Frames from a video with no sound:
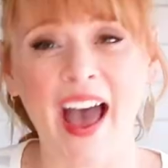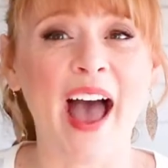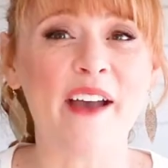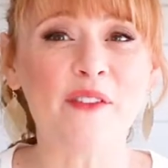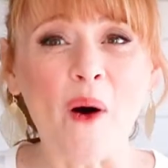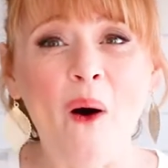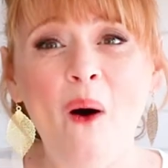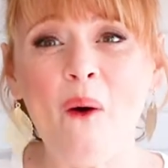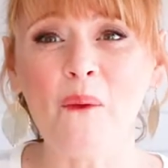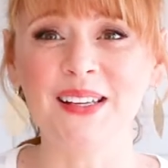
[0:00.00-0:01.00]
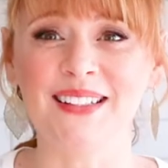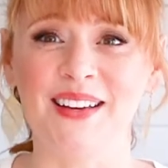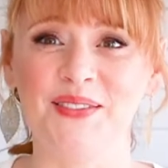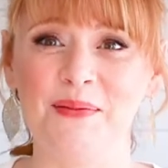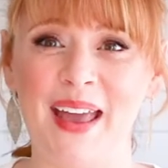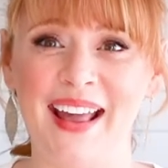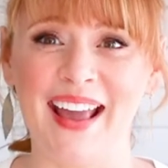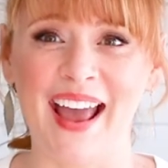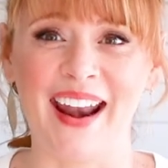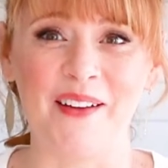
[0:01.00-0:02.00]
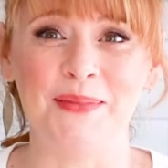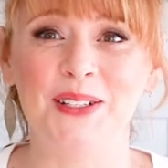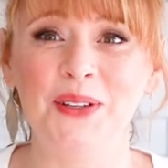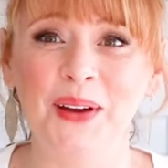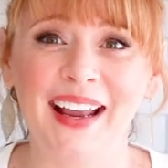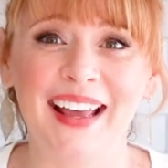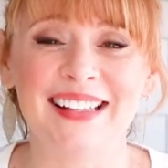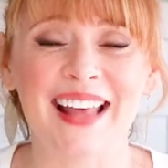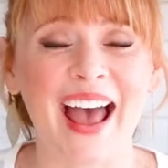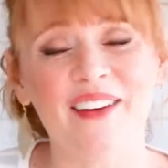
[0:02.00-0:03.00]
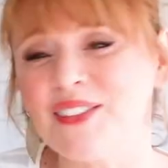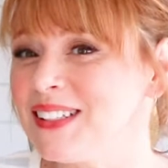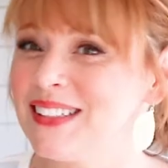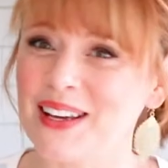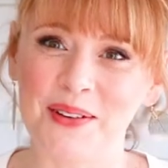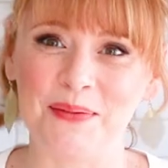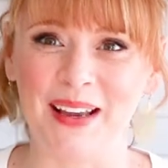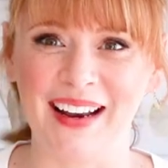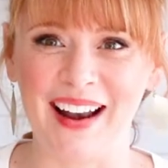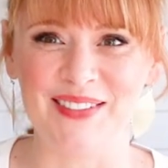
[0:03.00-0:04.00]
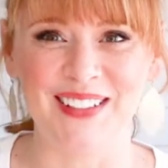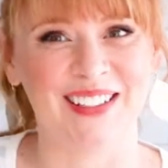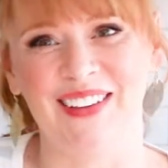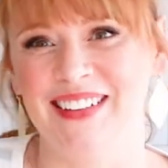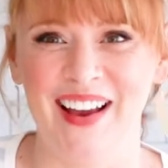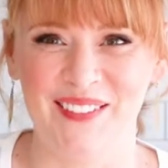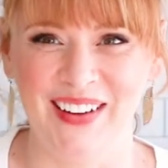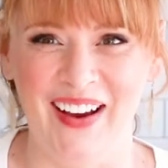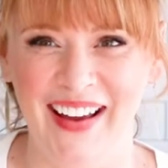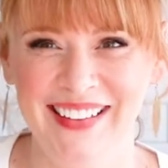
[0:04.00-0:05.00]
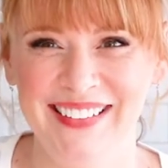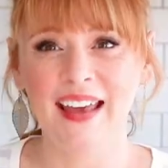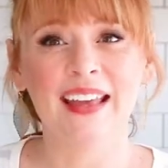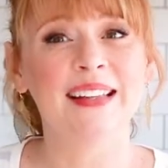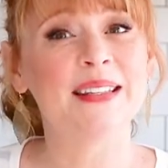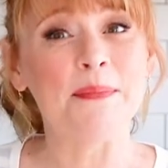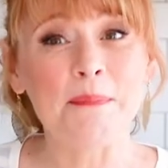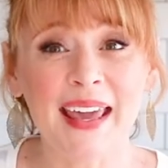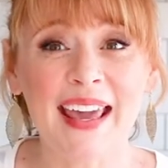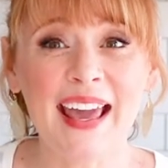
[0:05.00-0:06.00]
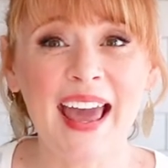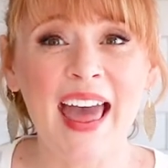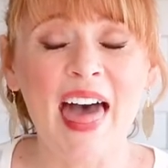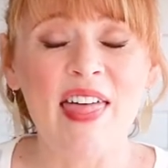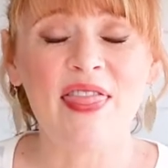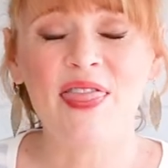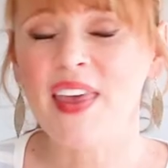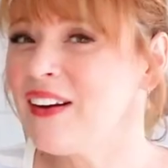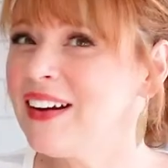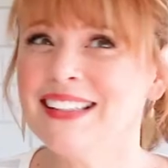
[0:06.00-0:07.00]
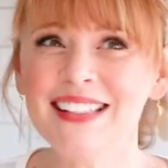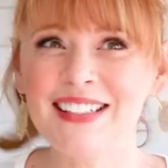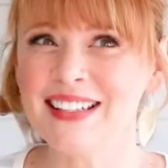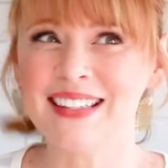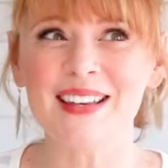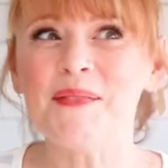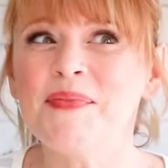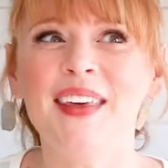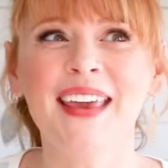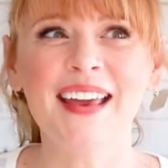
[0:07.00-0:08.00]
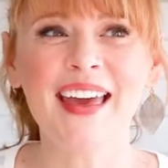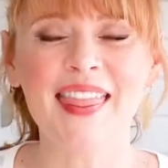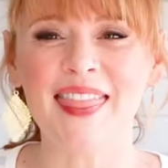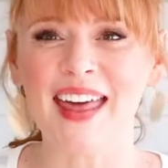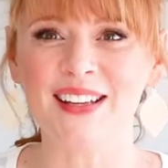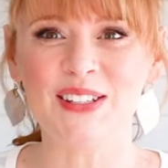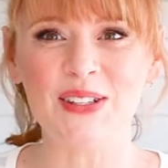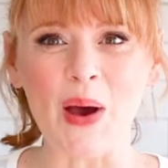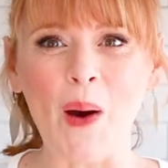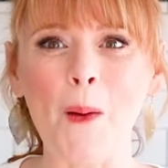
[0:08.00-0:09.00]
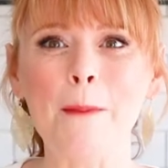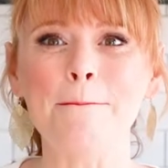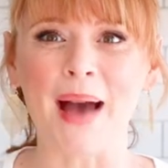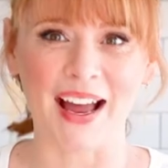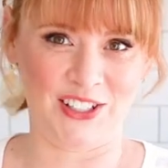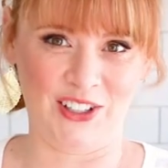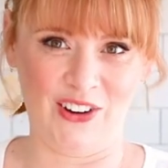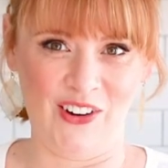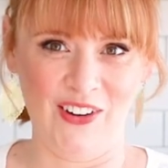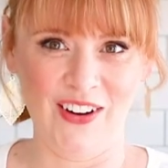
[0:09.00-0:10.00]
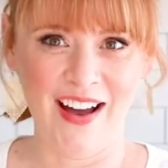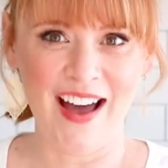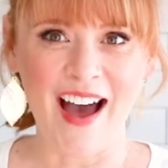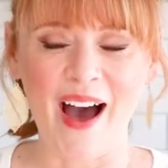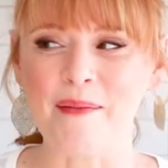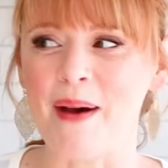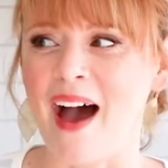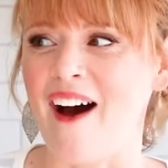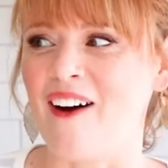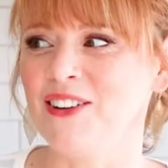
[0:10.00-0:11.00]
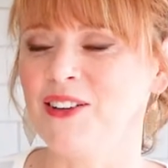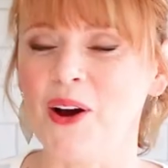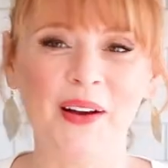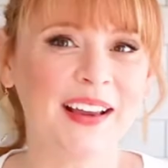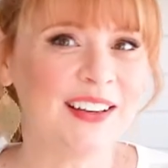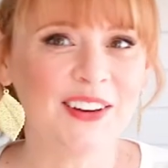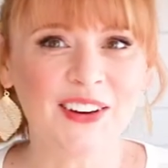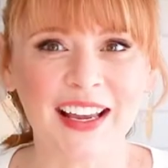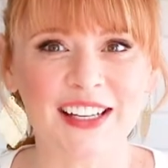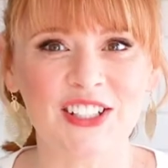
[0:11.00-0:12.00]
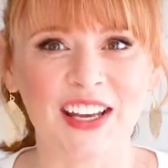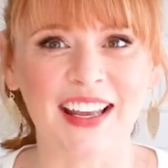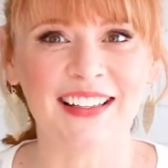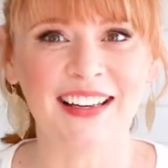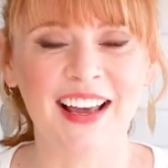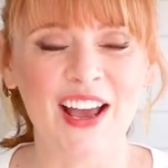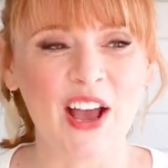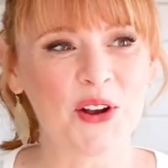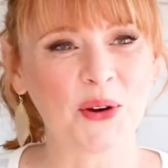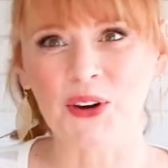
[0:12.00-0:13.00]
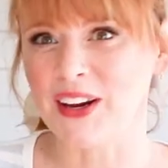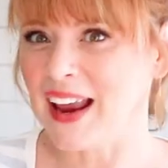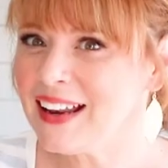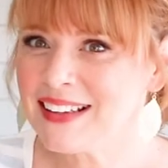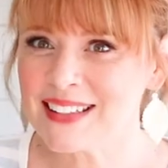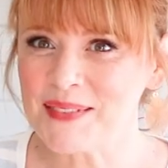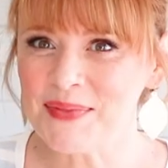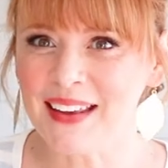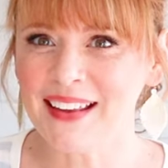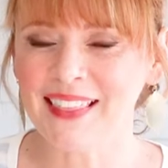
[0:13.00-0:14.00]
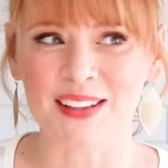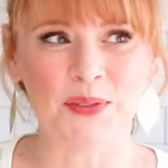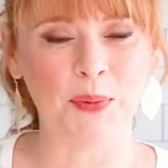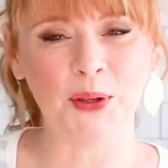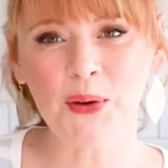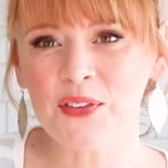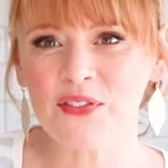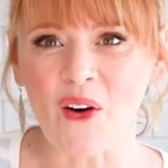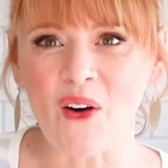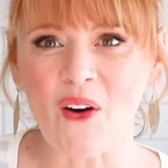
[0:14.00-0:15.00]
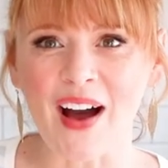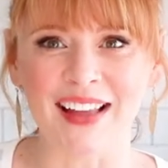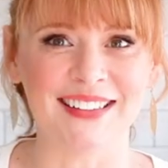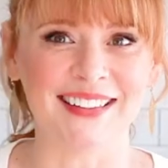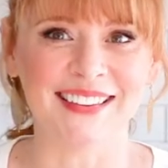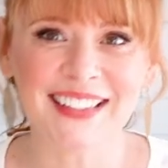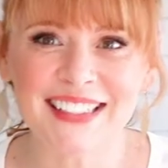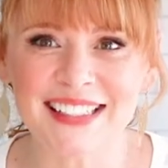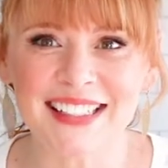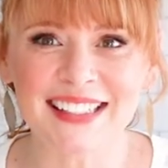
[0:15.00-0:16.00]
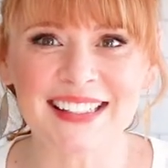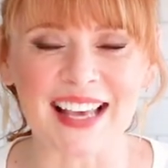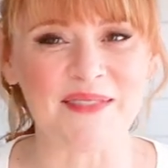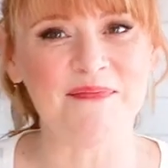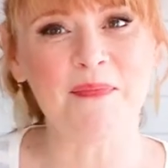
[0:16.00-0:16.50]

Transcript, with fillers: I've always loved to bake, and I've been doing it ever since I was big enough to turn the oven on. To me, there is just something that is so magical about going into your kitchen, creating something that's beautiful and delicious and